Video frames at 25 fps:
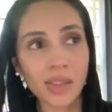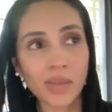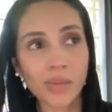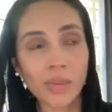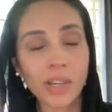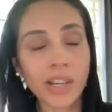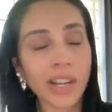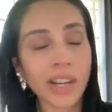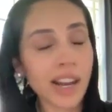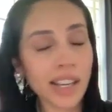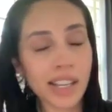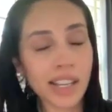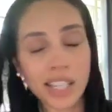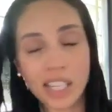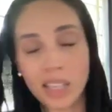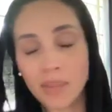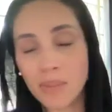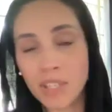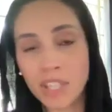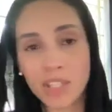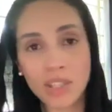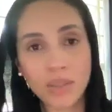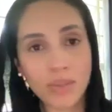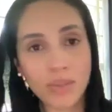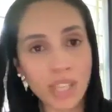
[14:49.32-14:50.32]
we're not going to
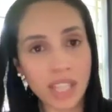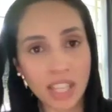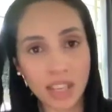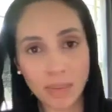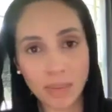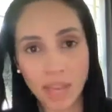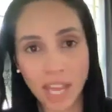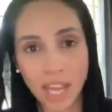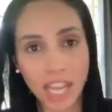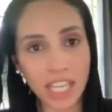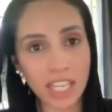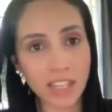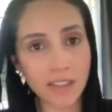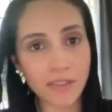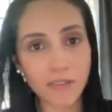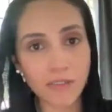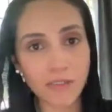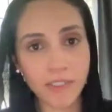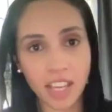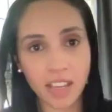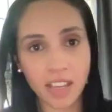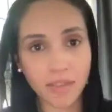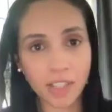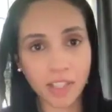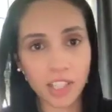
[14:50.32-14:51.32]
be doing them any
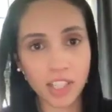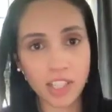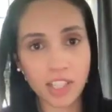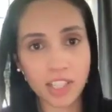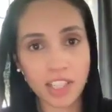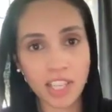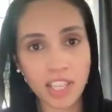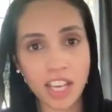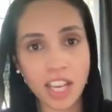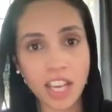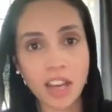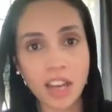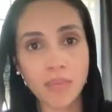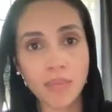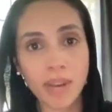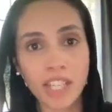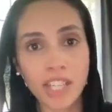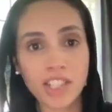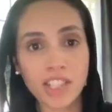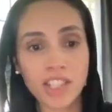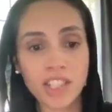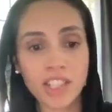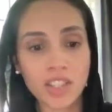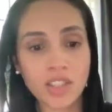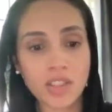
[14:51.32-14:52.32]
favors
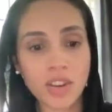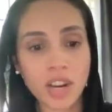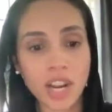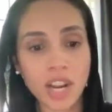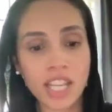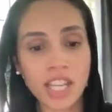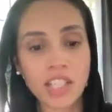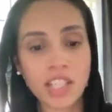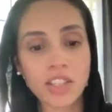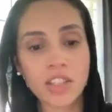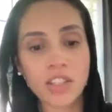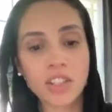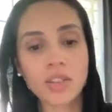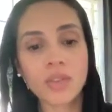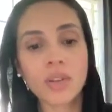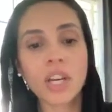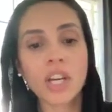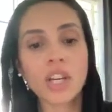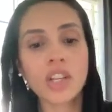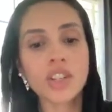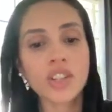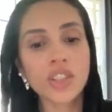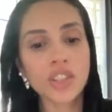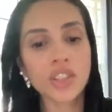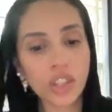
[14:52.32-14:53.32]
by just trying to
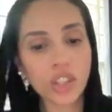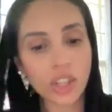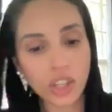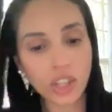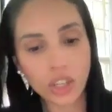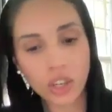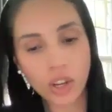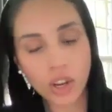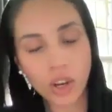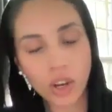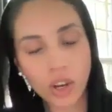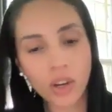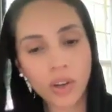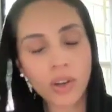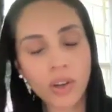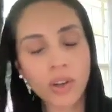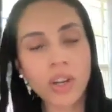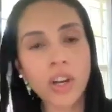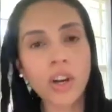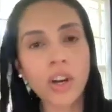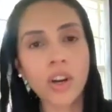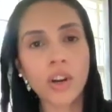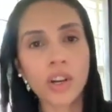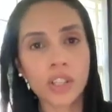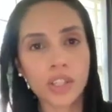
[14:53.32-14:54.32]
sugarcoat
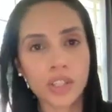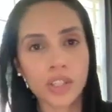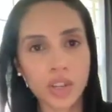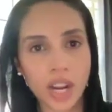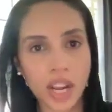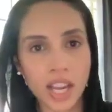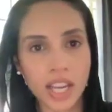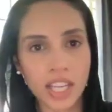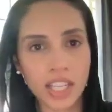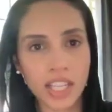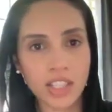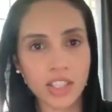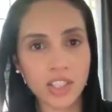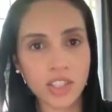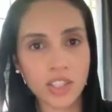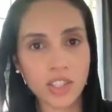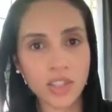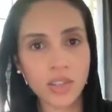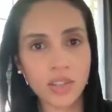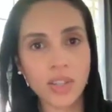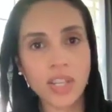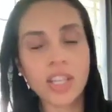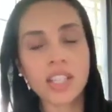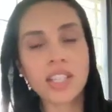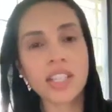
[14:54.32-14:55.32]
or trying
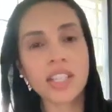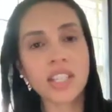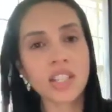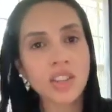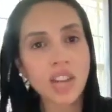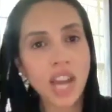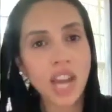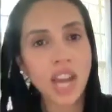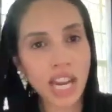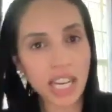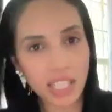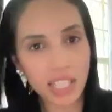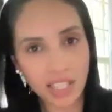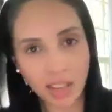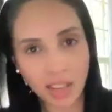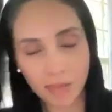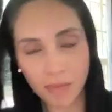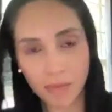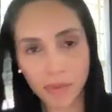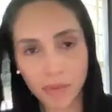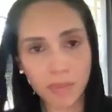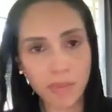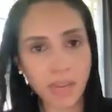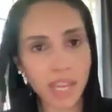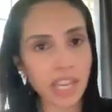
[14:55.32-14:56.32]
to distract them
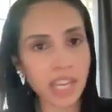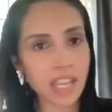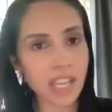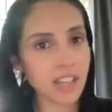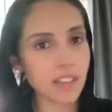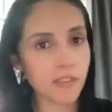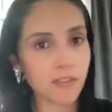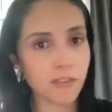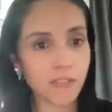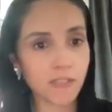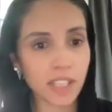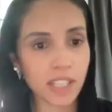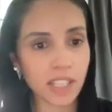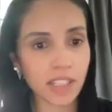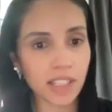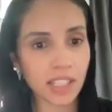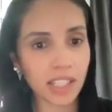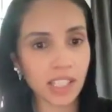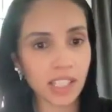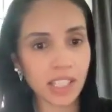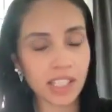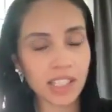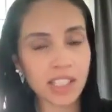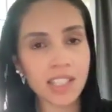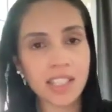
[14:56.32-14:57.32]
from negative
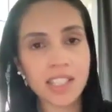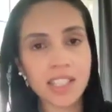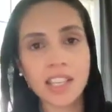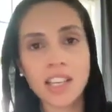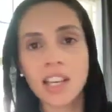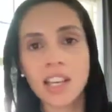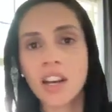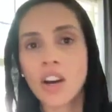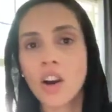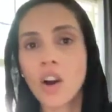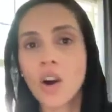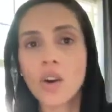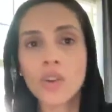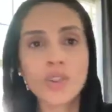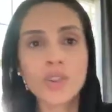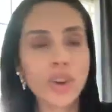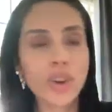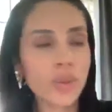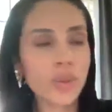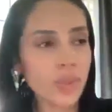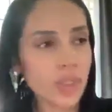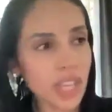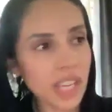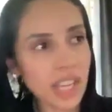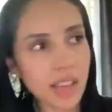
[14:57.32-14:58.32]
feelings. Oh,
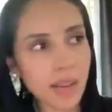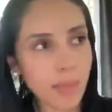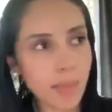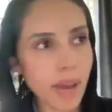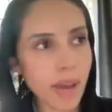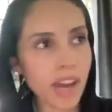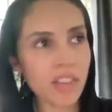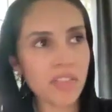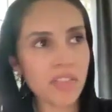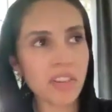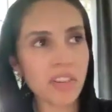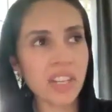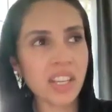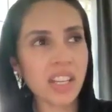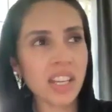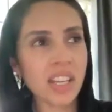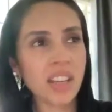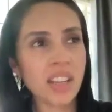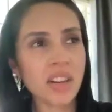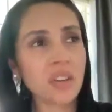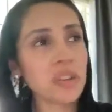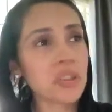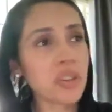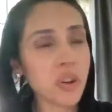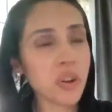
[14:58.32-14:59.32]
don't think about
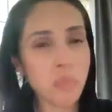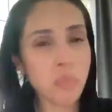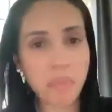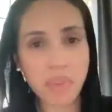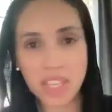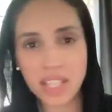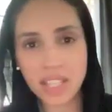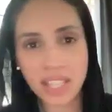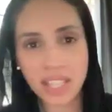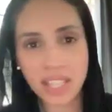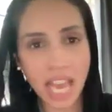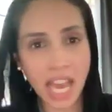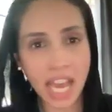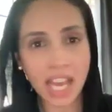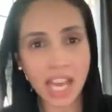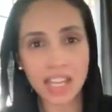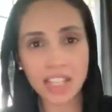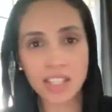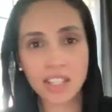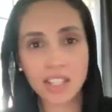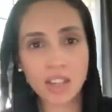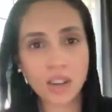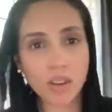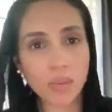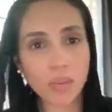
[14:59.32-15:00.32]
it, or don't be
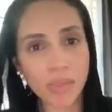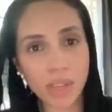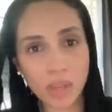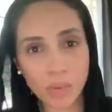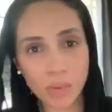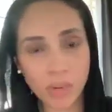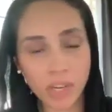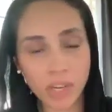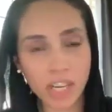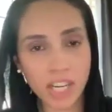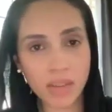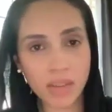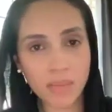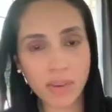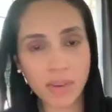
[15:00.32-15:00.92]
sad, don't be worried